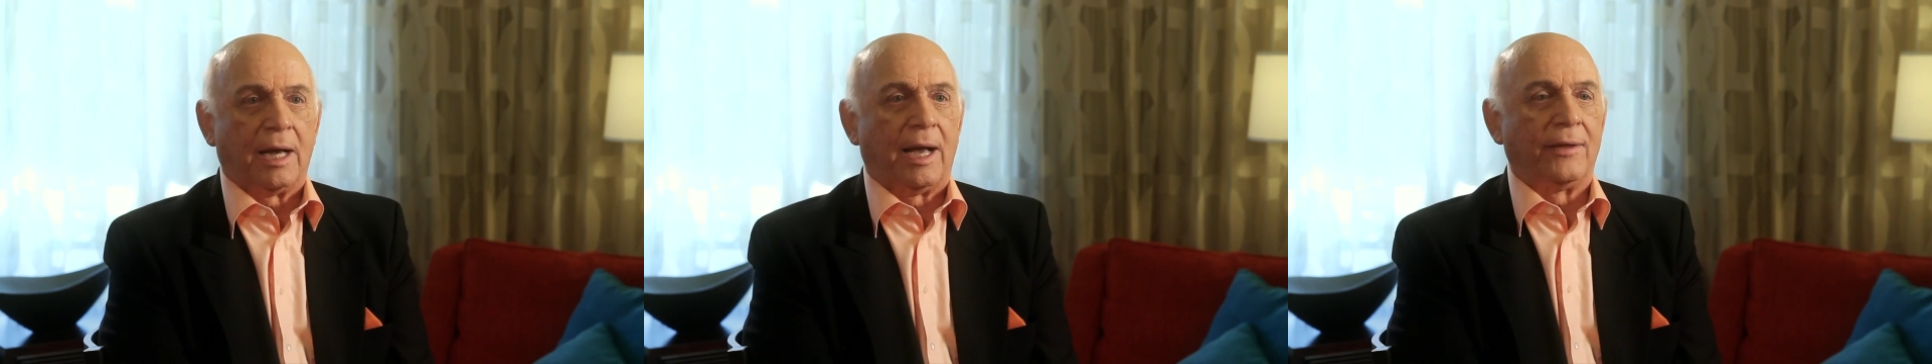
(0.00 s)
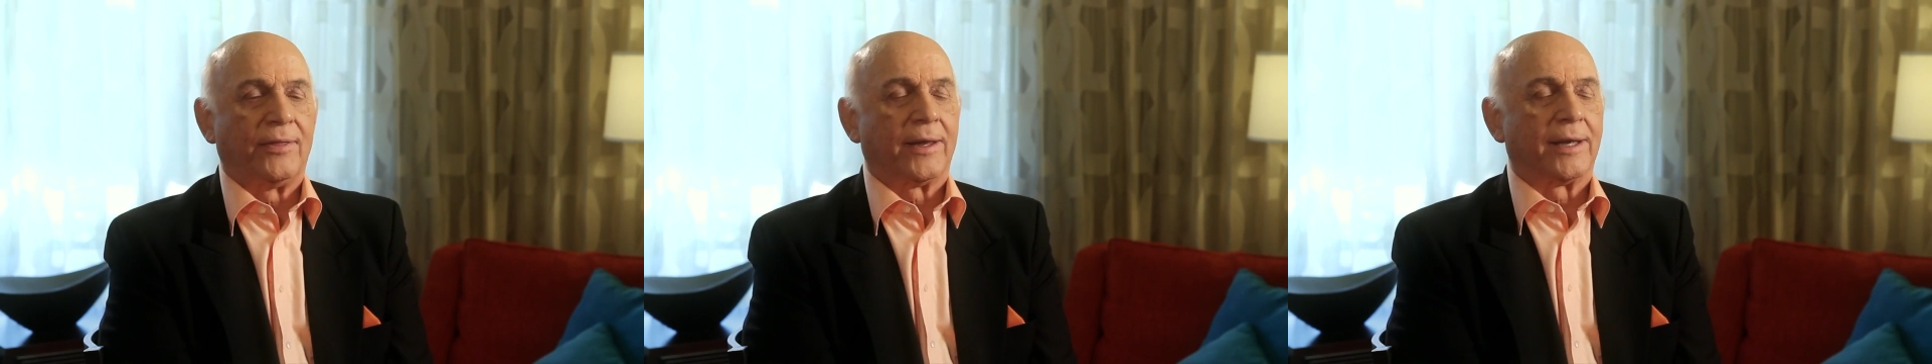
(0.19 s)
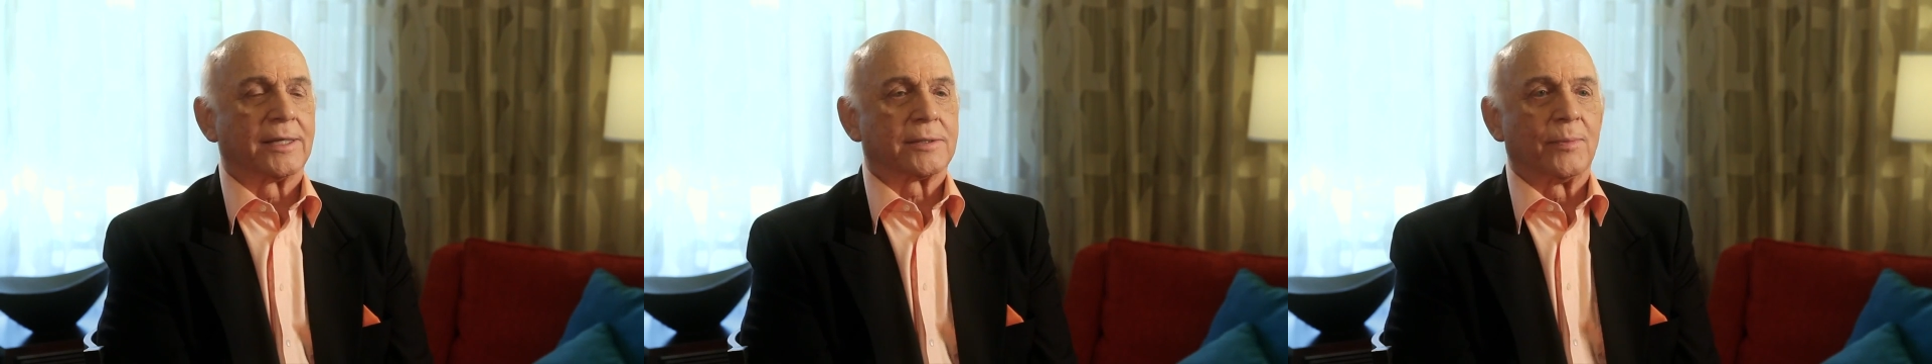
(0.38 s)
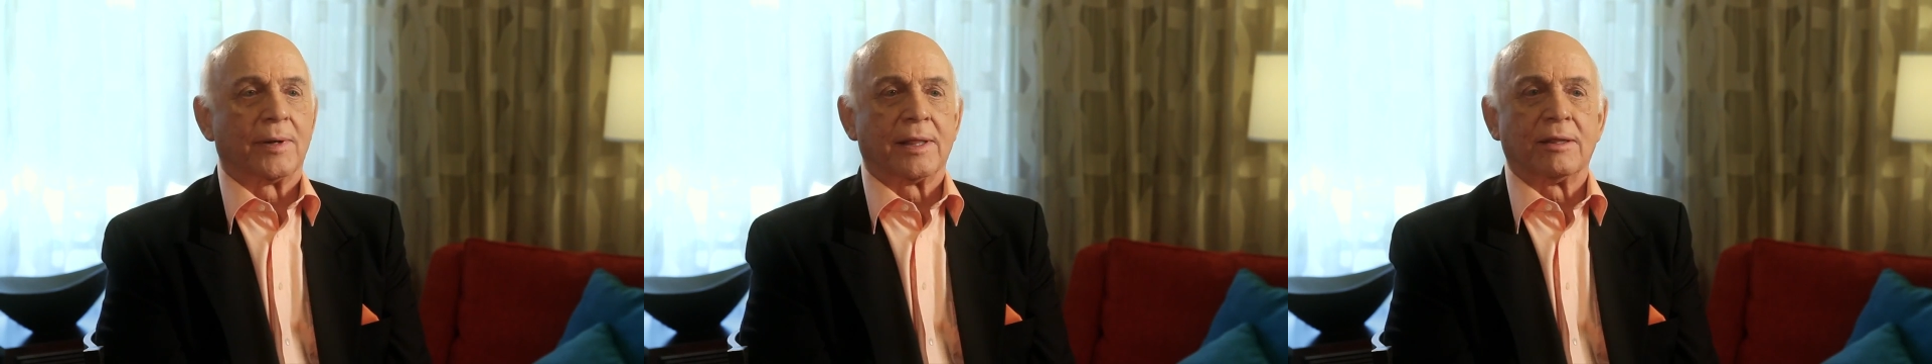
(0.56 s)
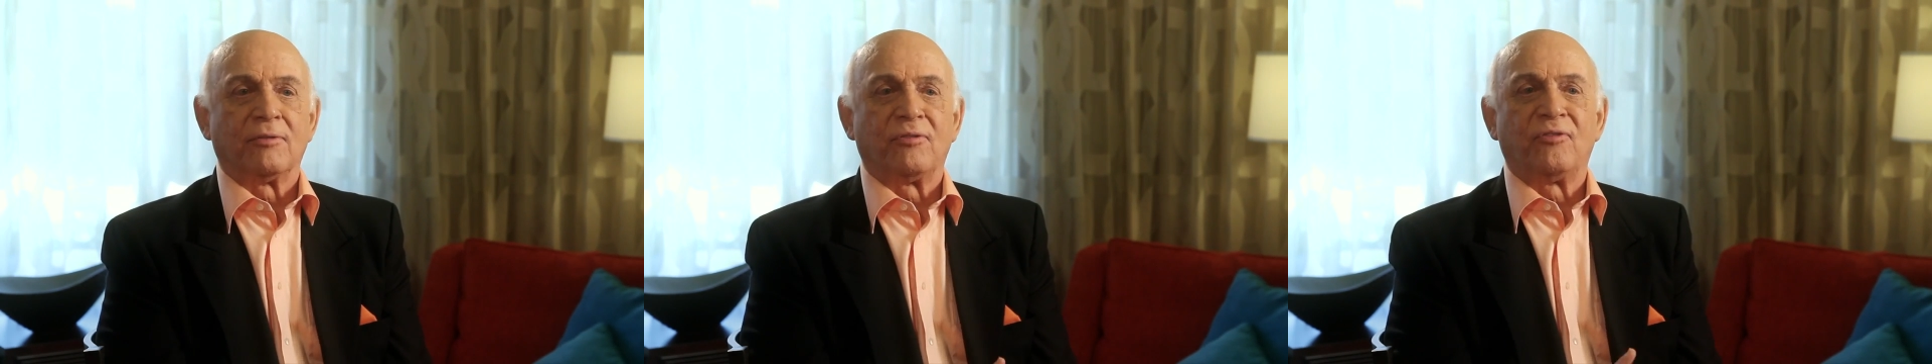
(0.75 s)
I think it's
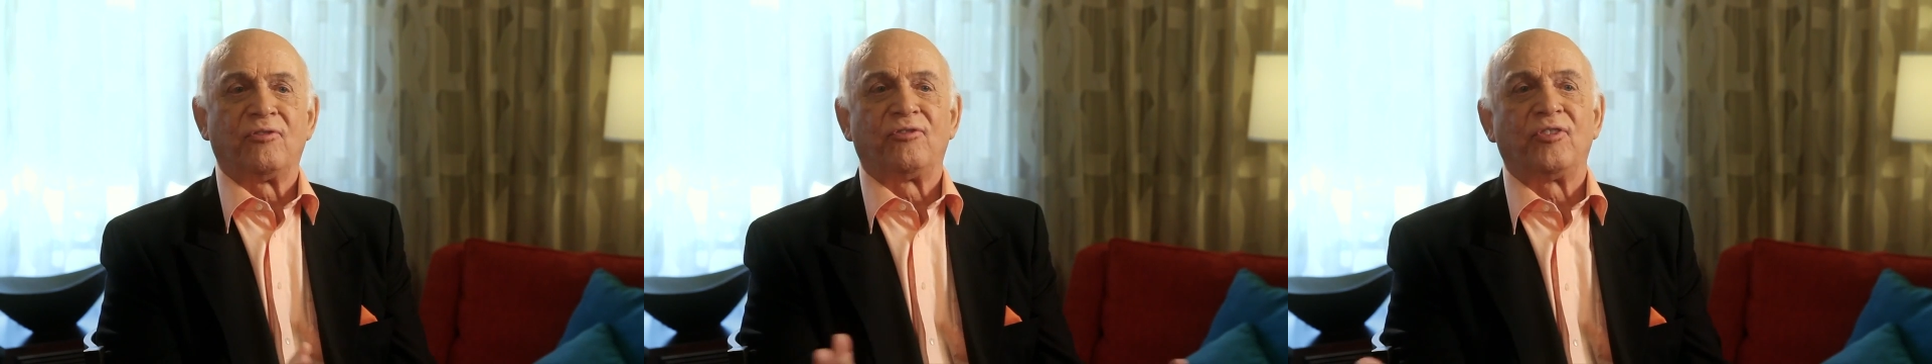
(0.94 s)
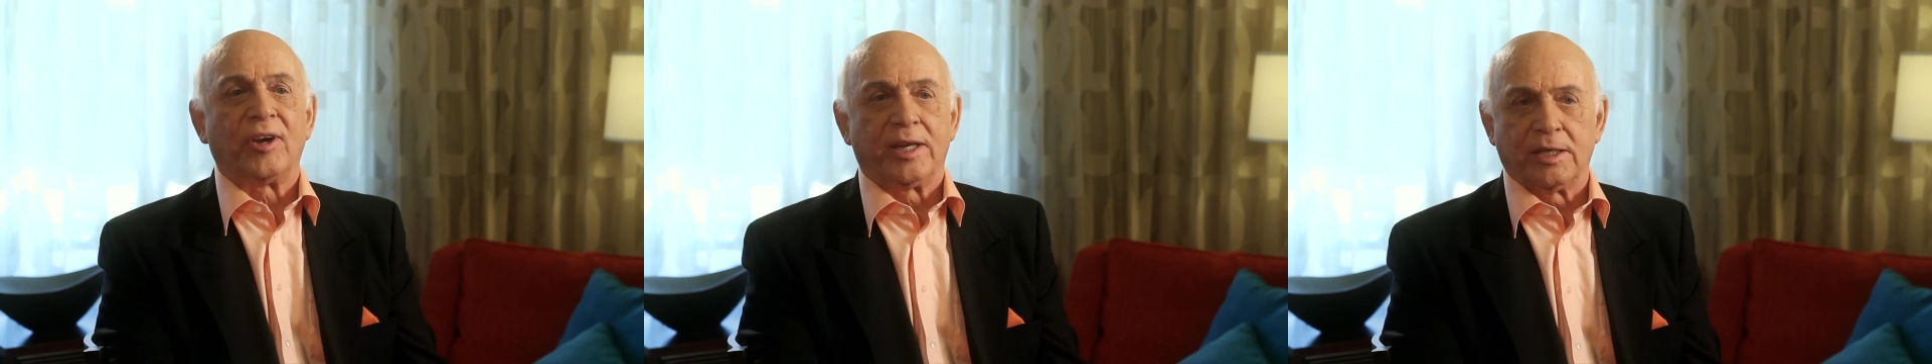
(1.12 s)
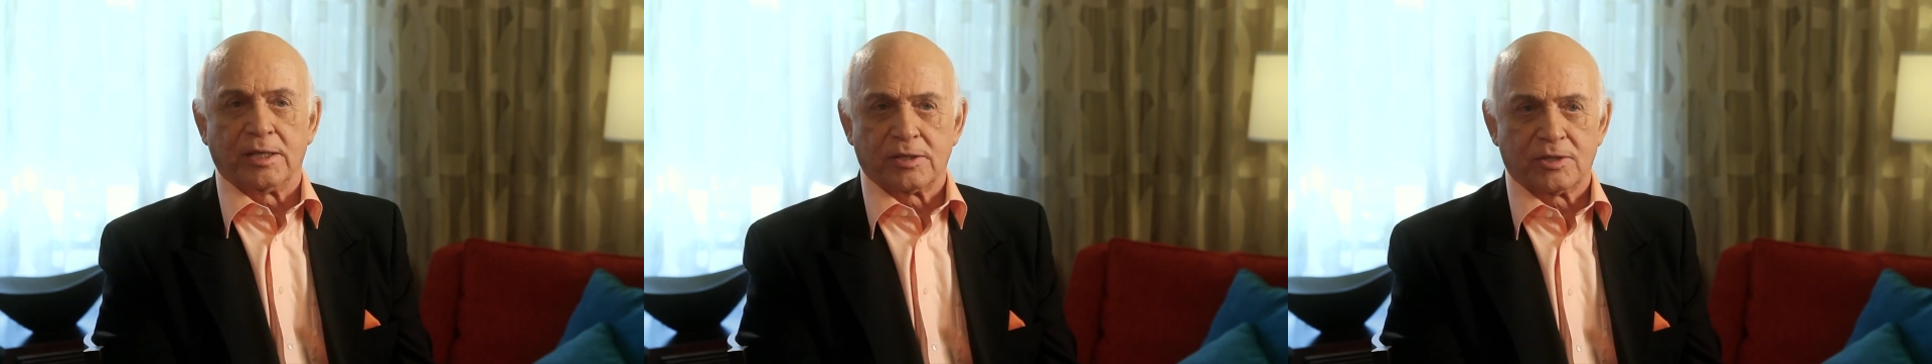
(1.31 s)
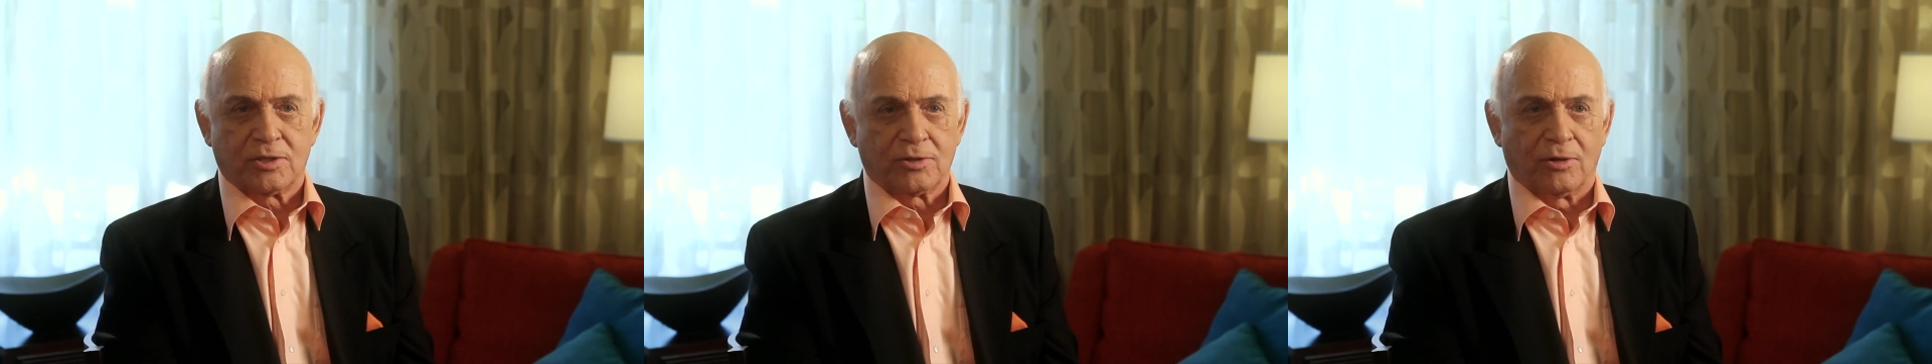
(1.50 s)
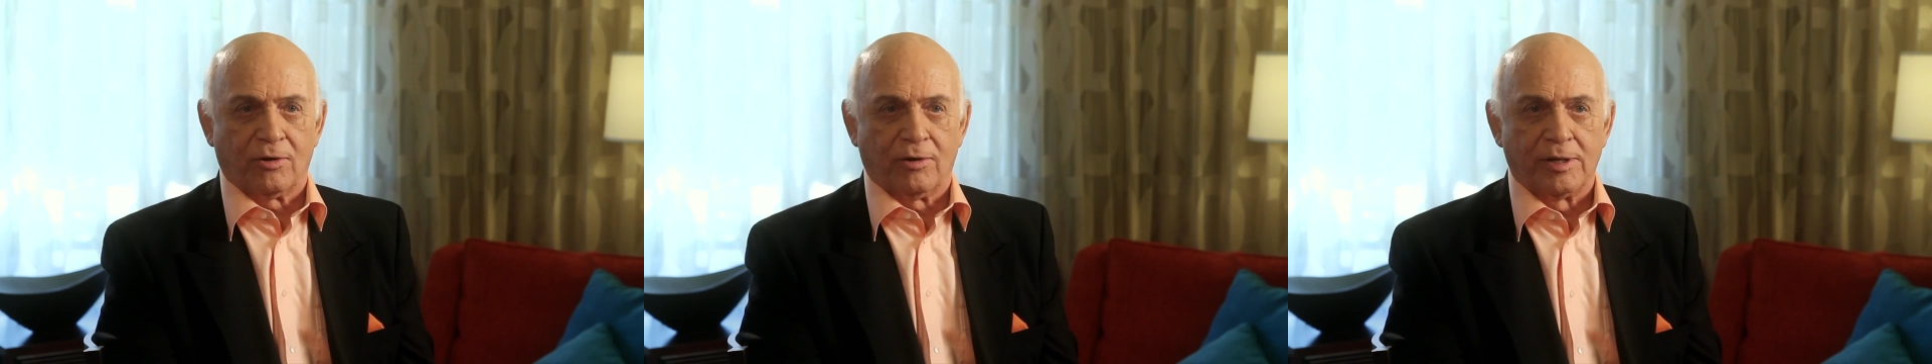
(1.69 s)
one of the funniest
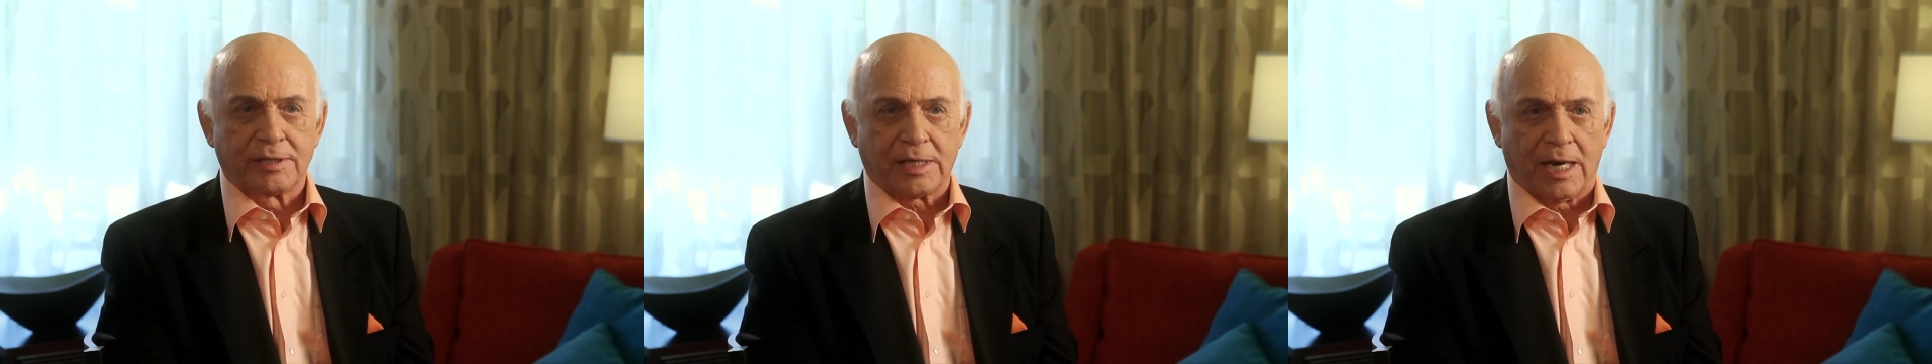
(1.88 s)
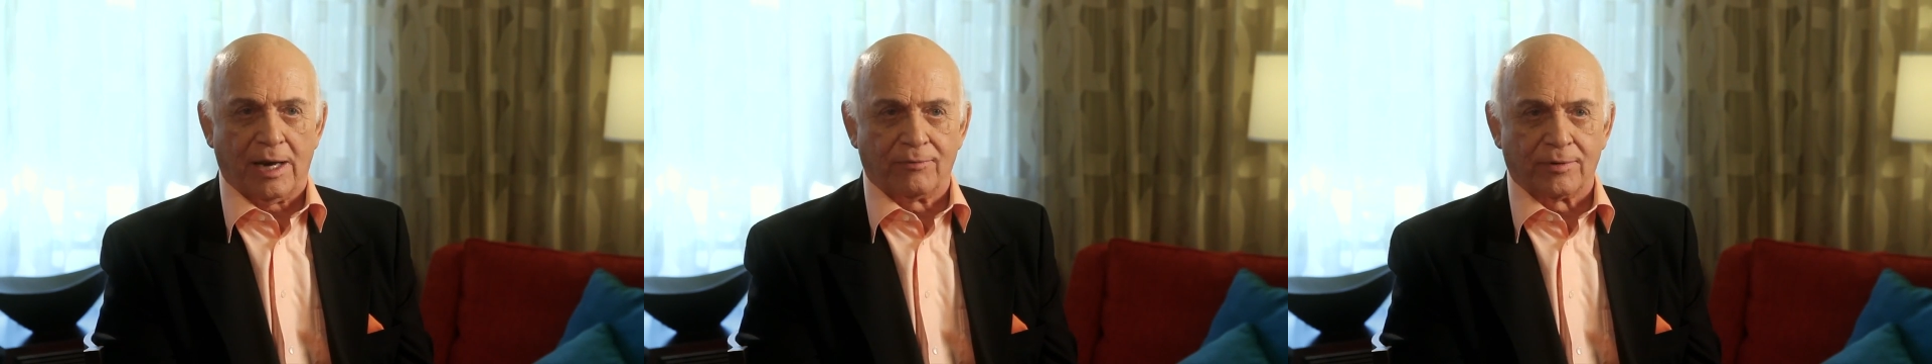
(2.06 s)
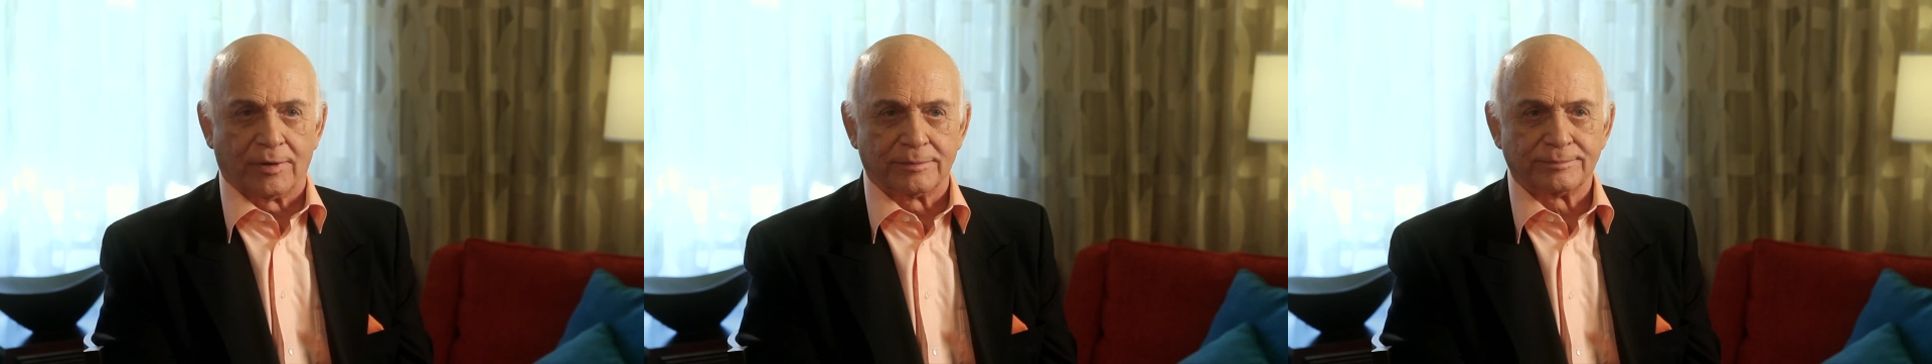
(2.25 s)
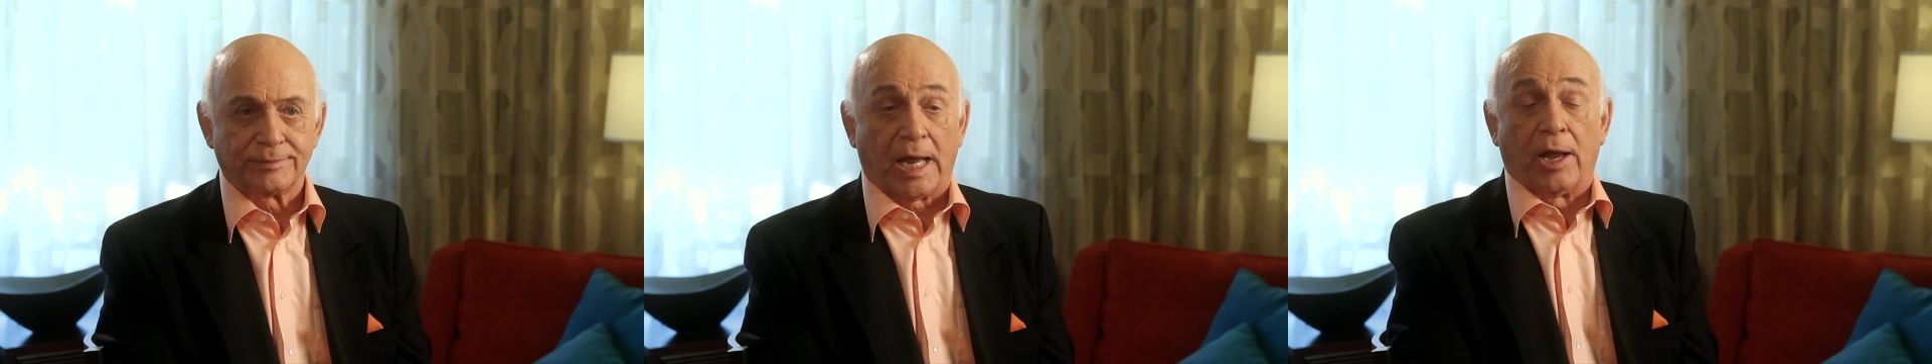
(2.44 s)
stories ever.